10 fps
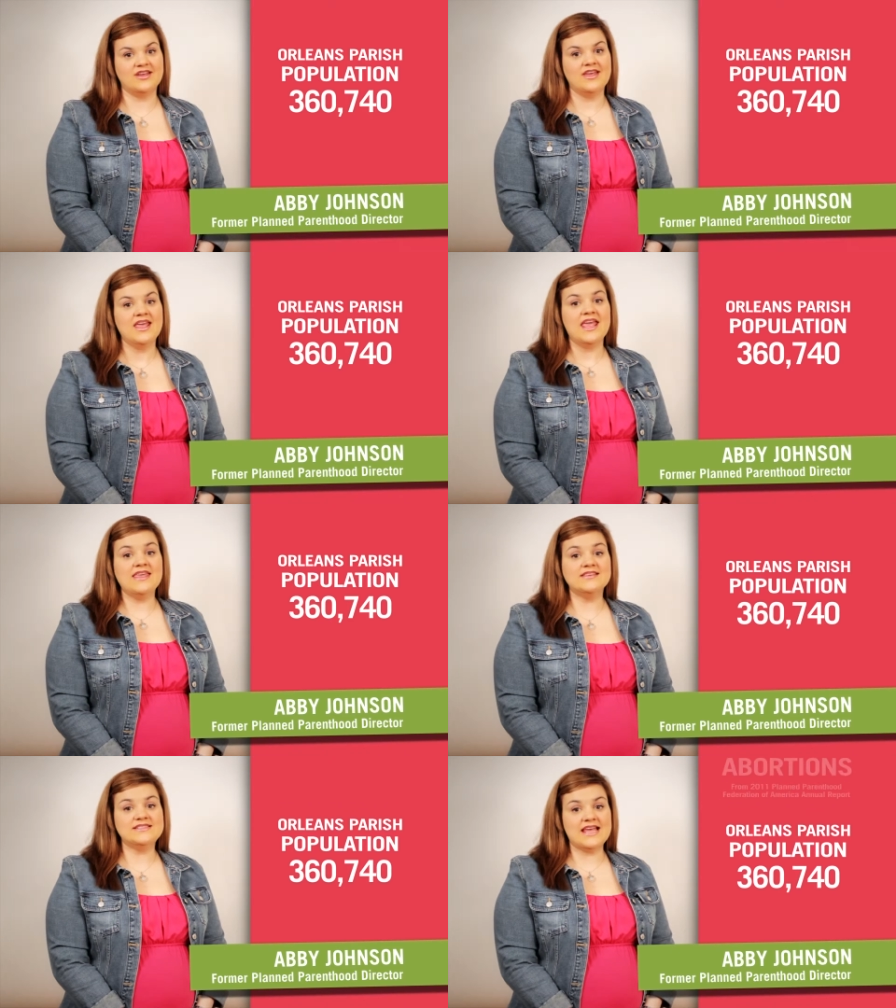
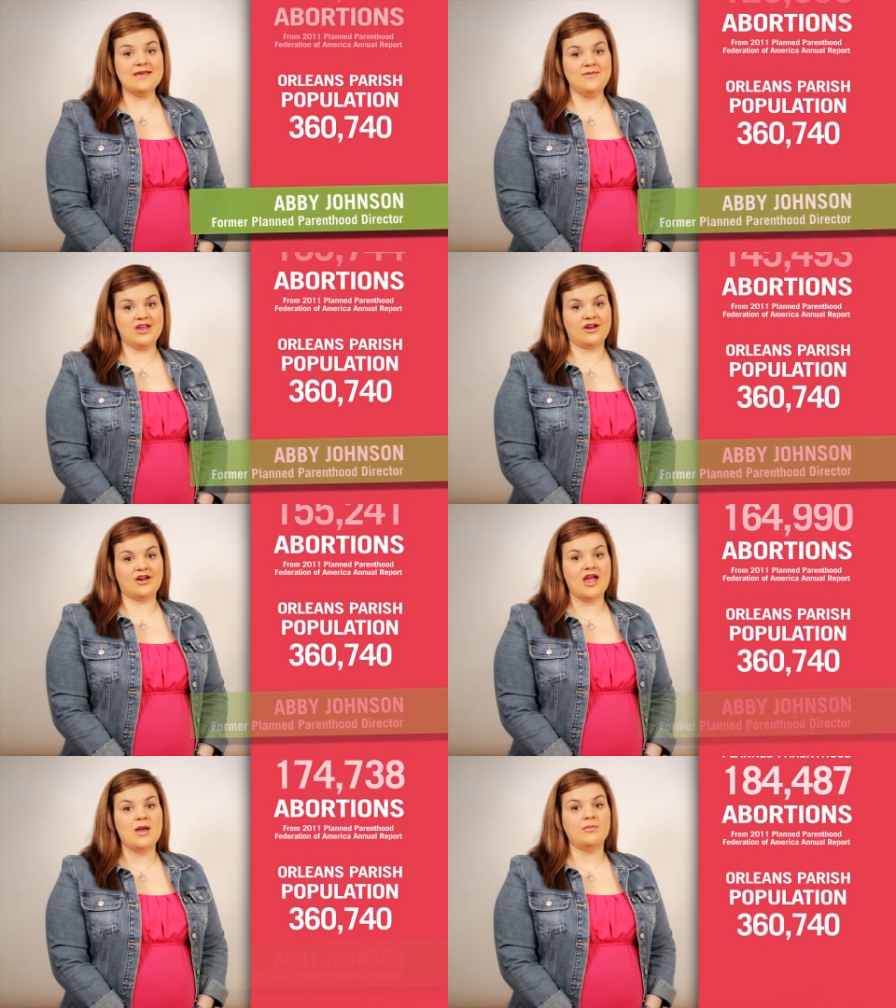In the same
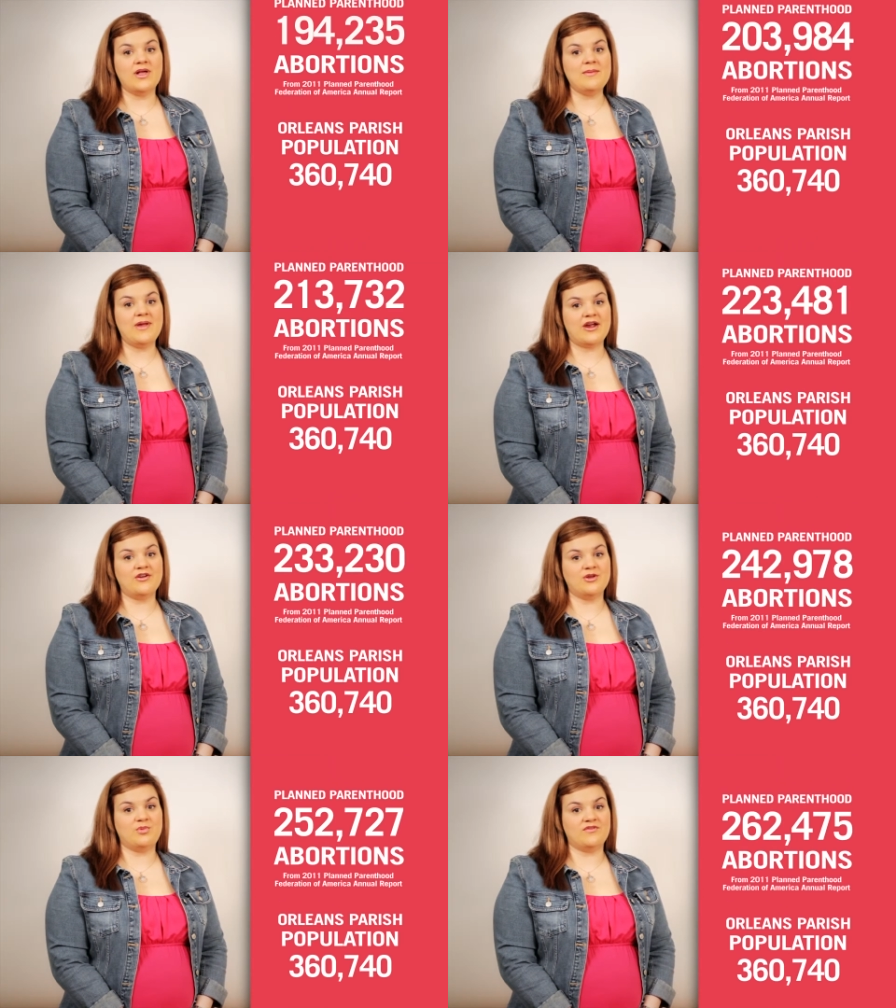year, Planned
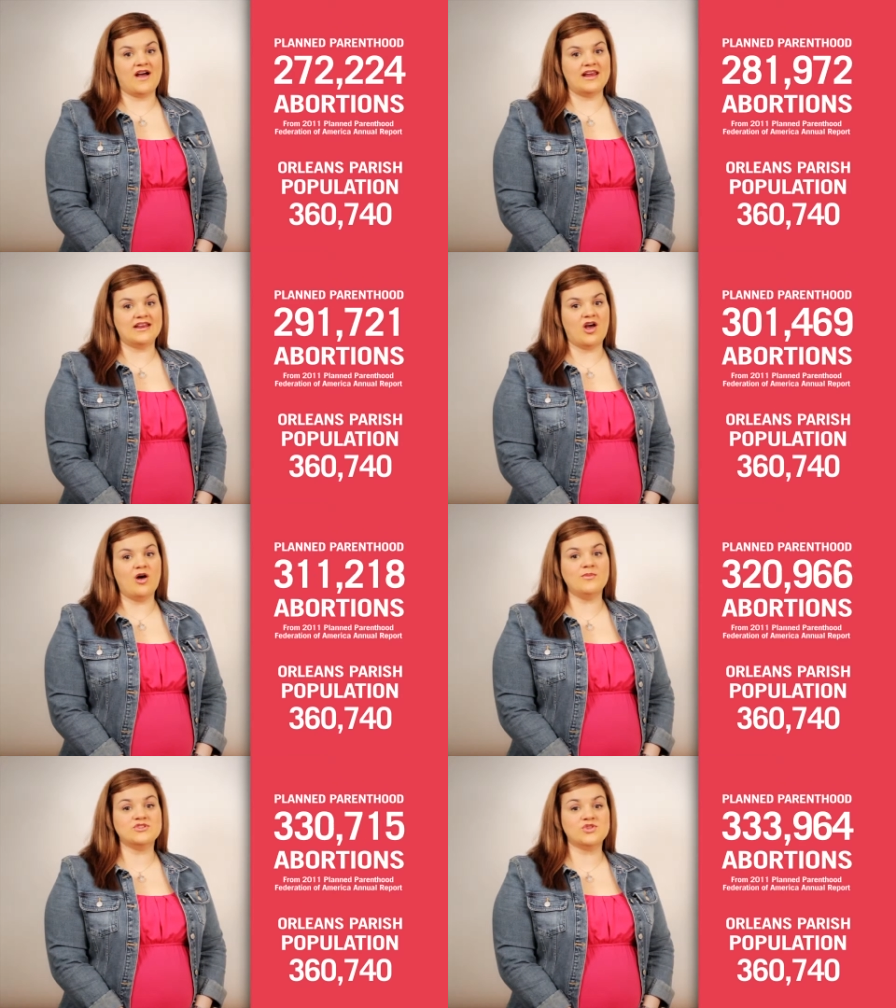Parenthood
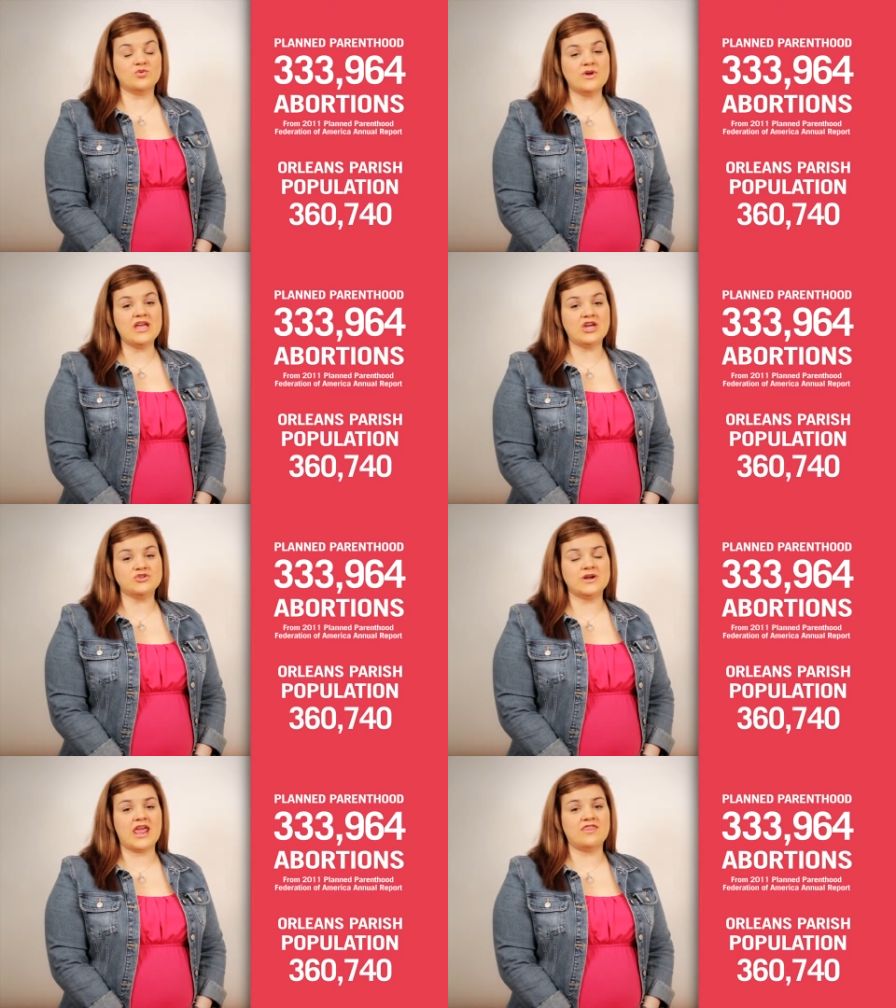provided almost
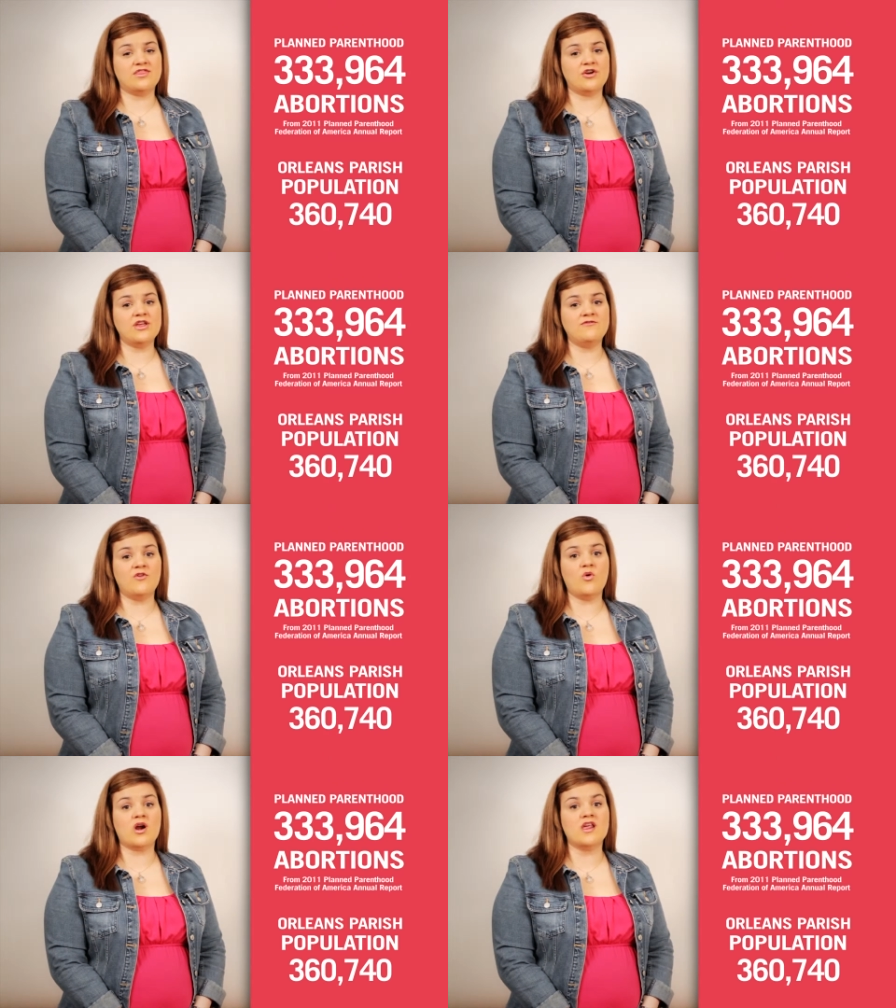
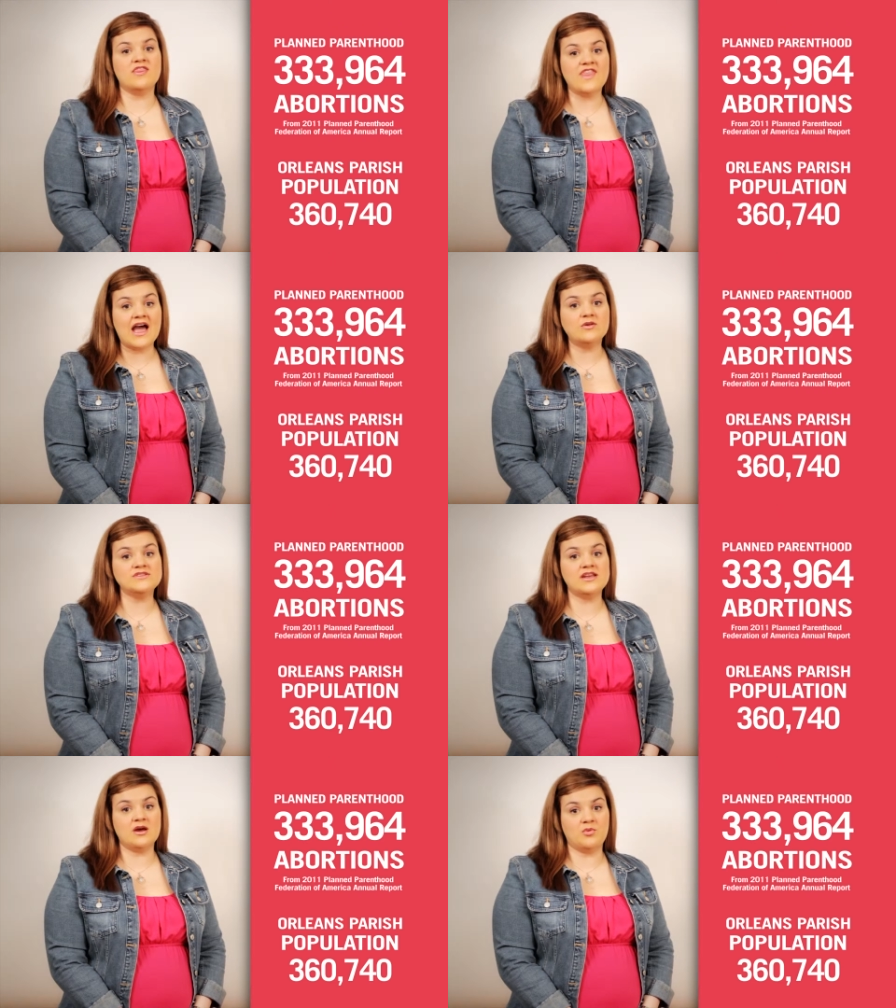
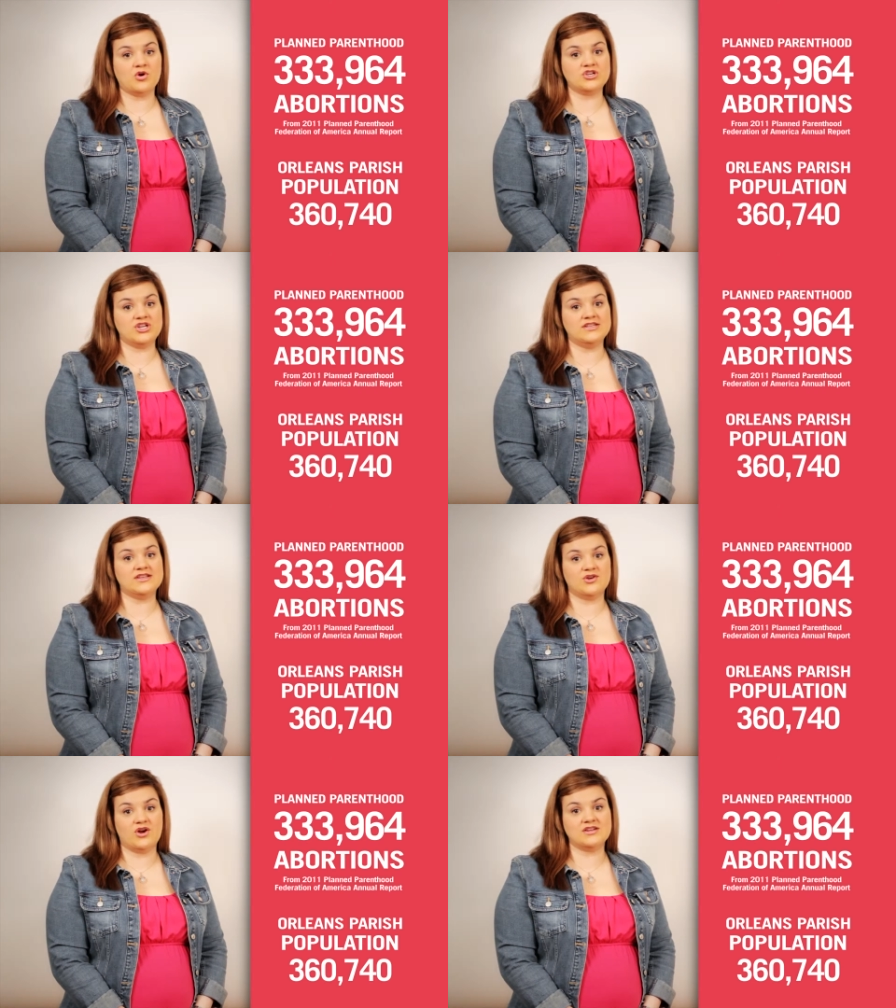334,000
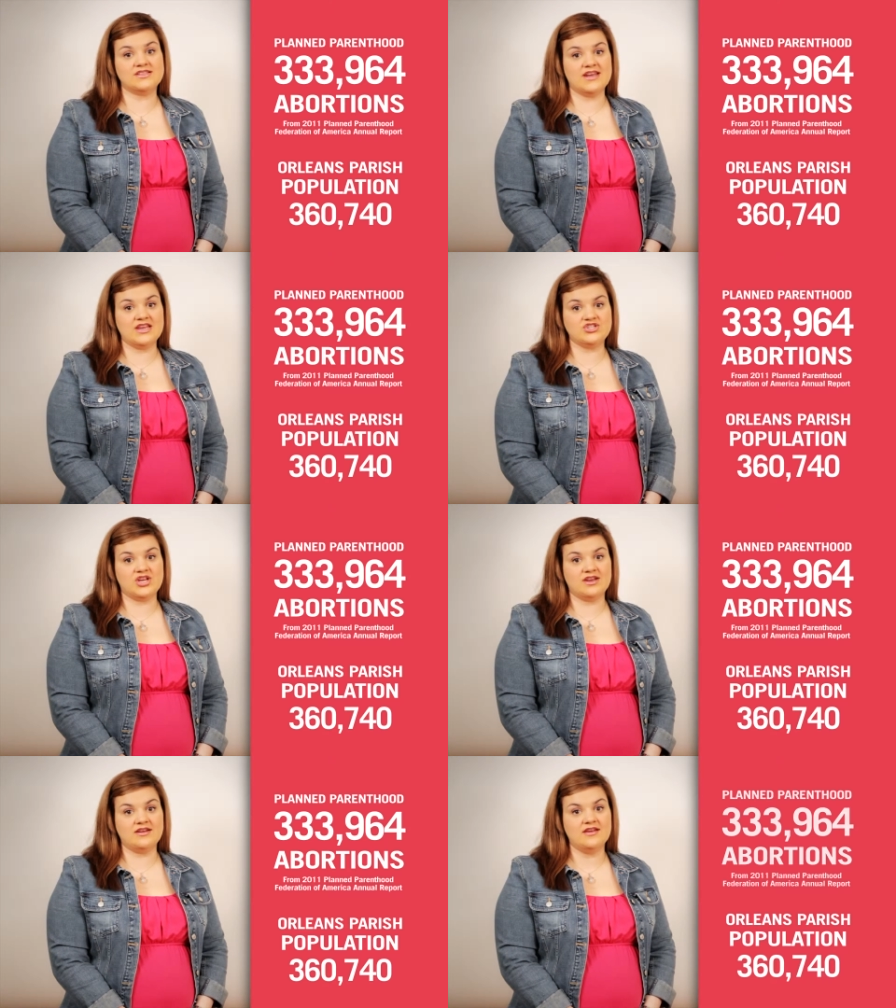abortions across the
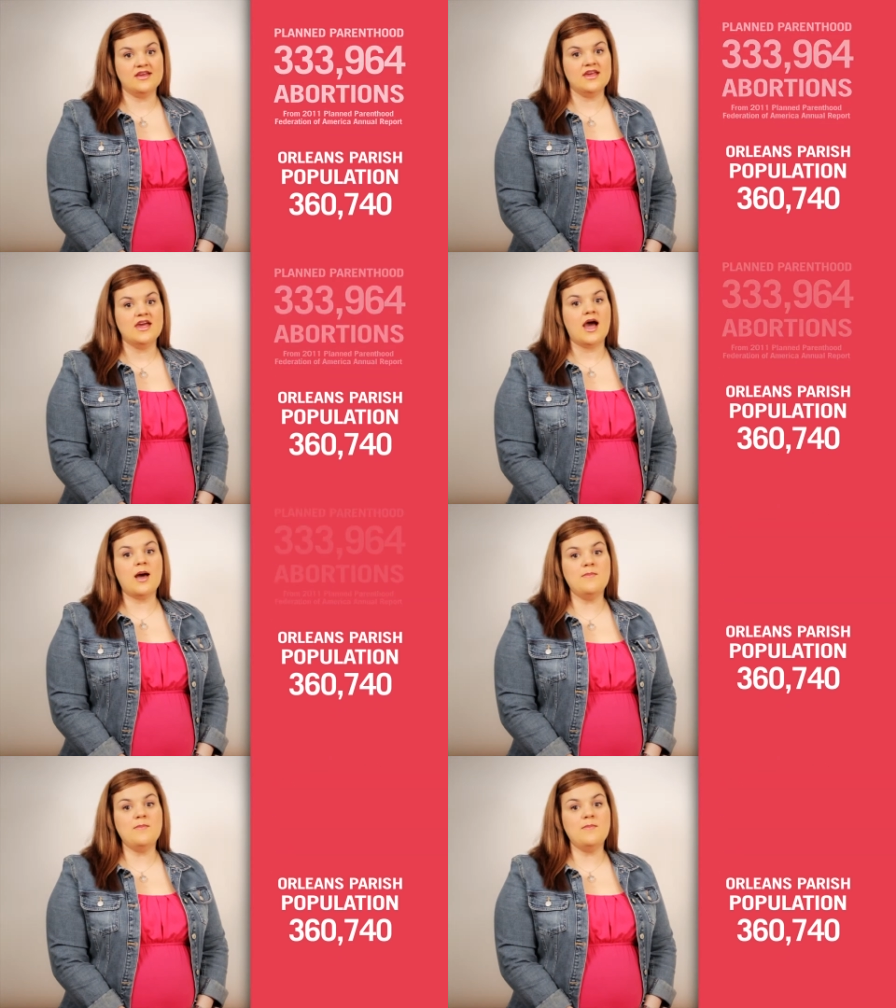nation.